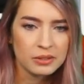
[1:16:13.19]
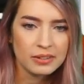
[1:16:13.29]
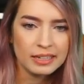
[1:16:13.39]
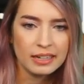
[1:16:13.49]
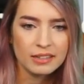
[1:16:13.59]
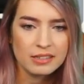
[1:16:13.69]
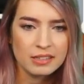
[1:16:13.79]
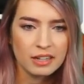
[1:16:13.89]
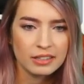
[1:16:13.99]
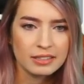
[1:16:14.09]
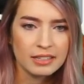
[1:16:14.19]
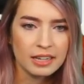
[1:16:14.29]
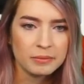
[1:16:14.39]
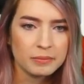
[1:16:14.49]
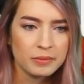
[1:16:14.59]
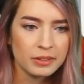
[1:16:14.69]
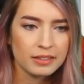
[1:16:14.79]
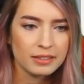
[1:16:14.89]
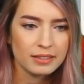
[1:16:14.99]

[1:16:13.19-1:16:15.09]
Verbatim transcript: it right now. This is not a good time. Look.